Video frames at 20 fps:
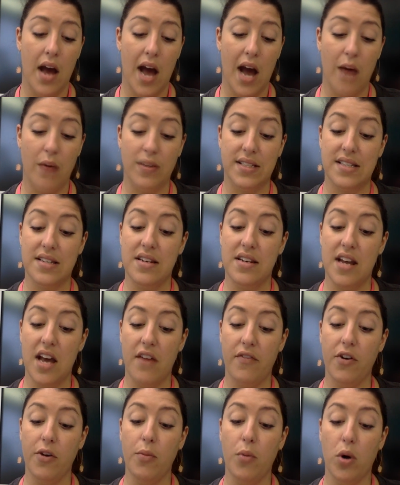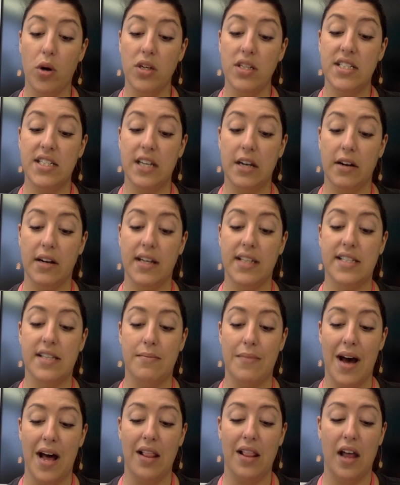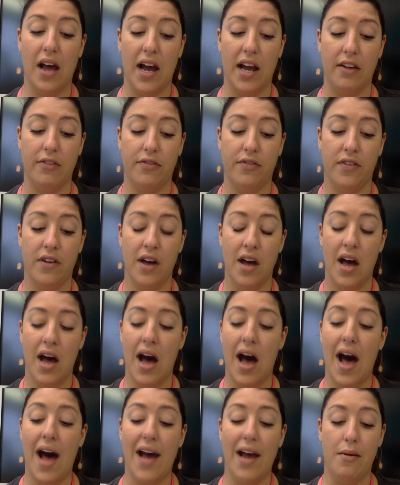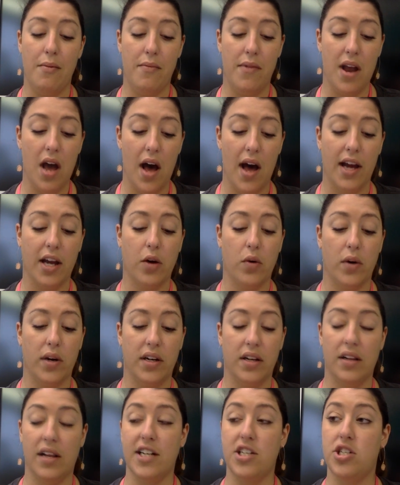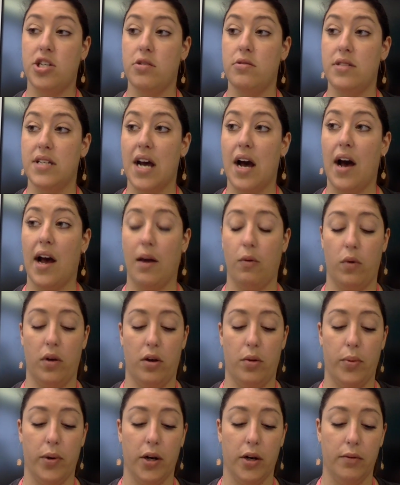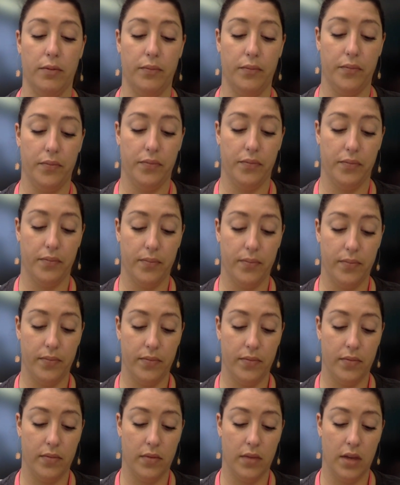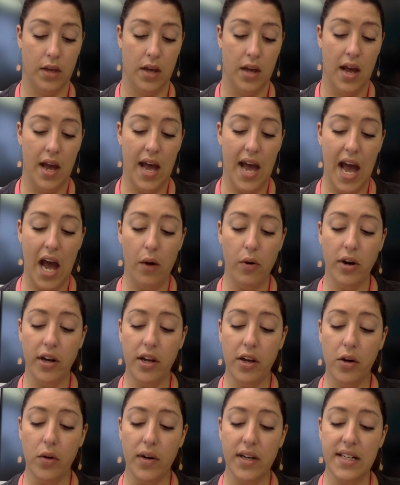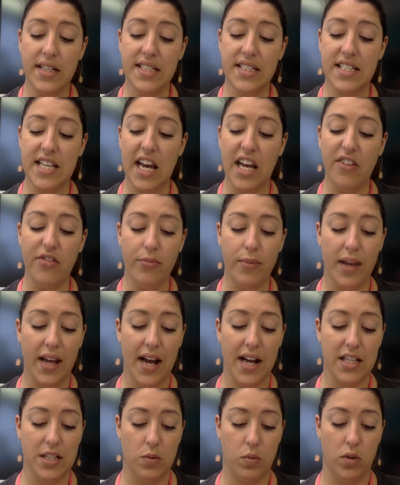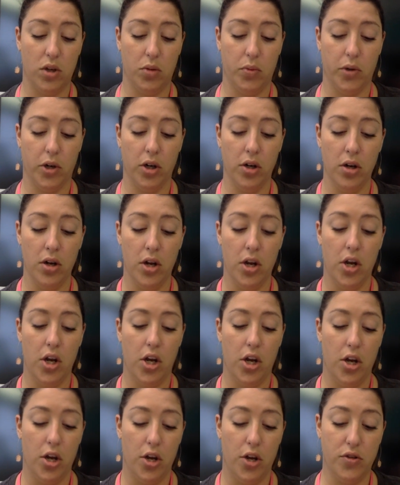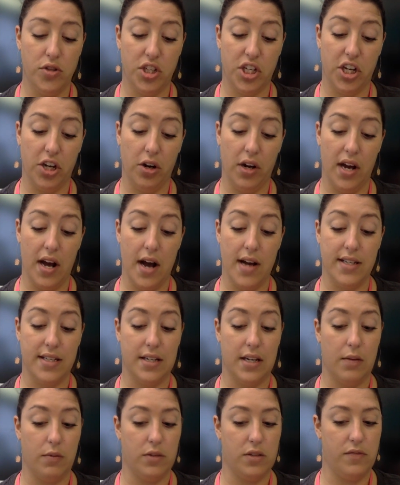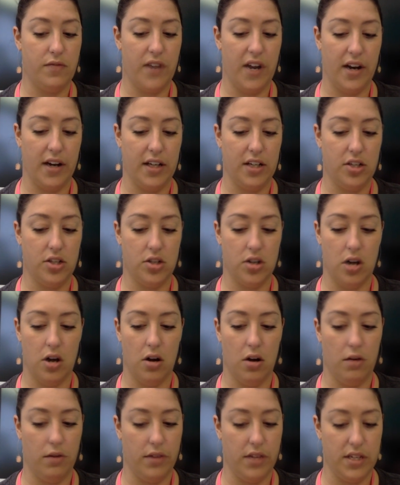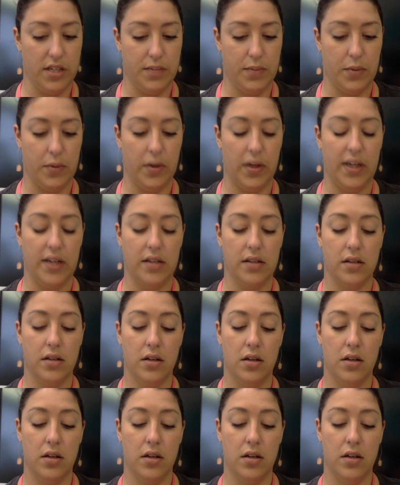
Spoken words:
I was never more serious in my life. I am not going to let you die, Wilbur. How are you going to save me? Asked Wilbur, whose curiosity was very strong on this point.